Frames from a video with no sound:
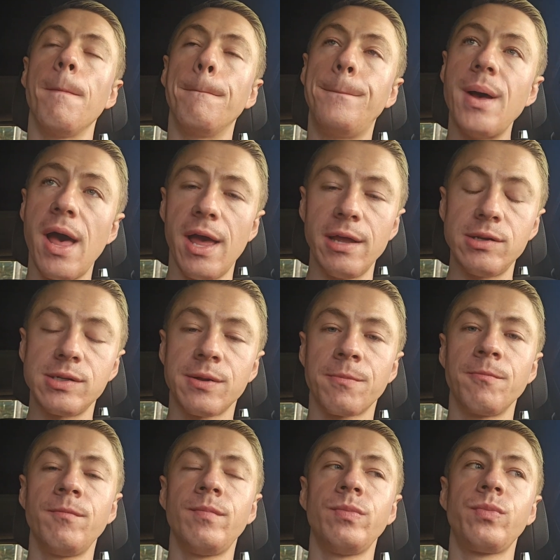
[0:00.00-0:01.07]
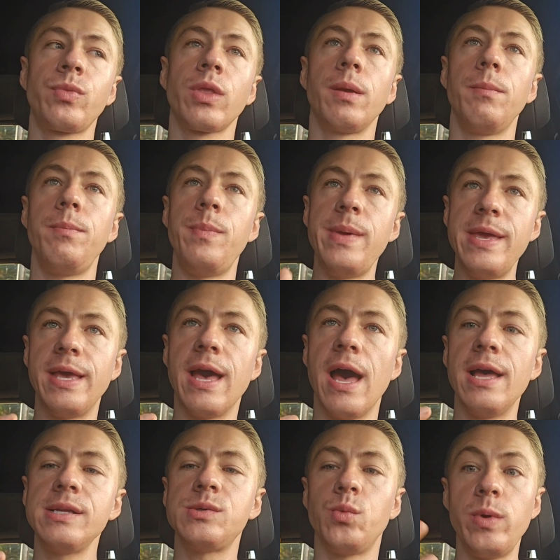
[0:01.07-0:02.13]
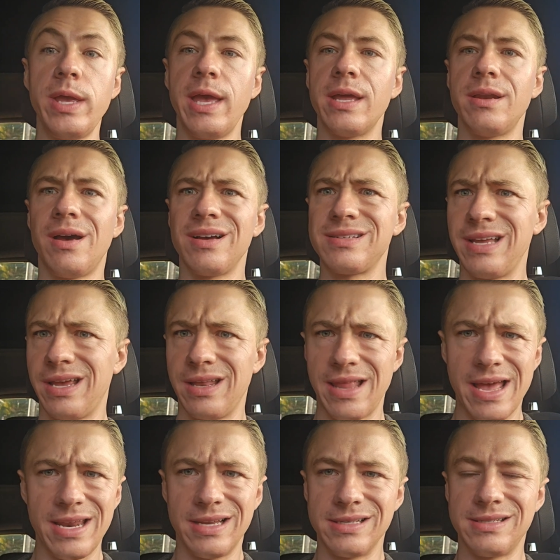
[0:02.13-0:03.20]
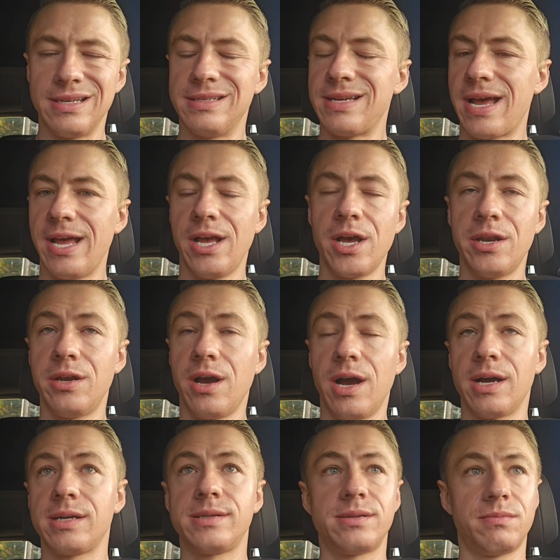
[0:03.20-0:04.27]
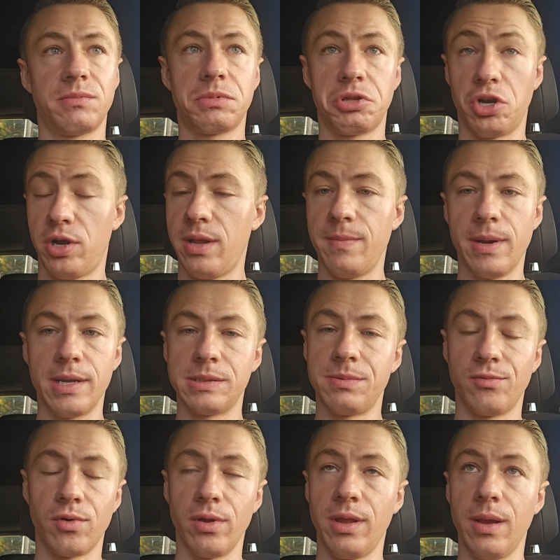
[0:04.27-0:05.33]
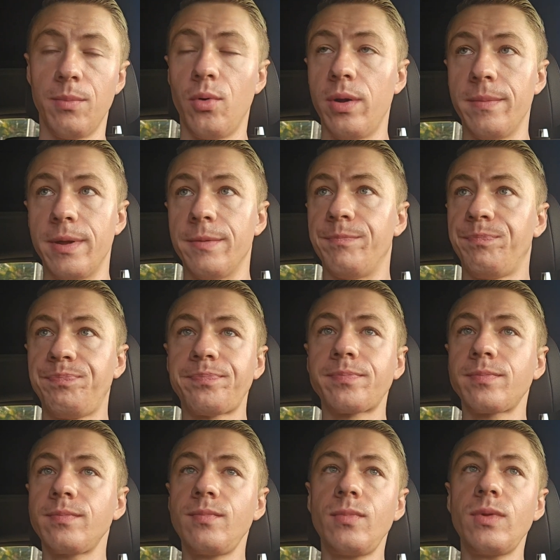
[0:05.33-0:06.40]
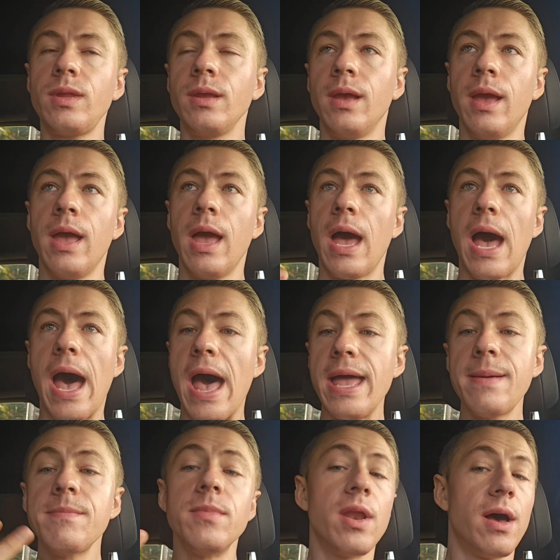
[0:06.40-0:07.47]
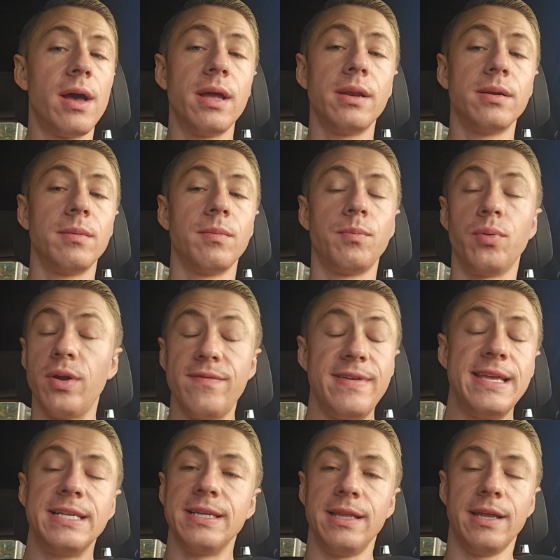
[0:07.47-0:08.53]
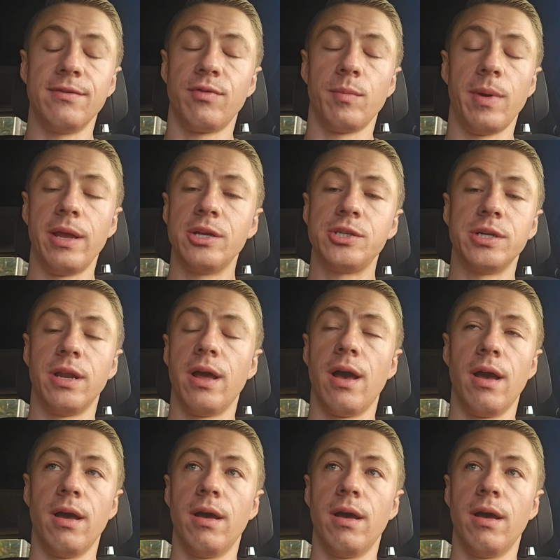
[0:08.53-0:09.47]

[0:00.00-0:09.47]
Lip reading: But because we get docs, like in that instance, I got docs 30 minutes before the appointment. I'm not privy to the information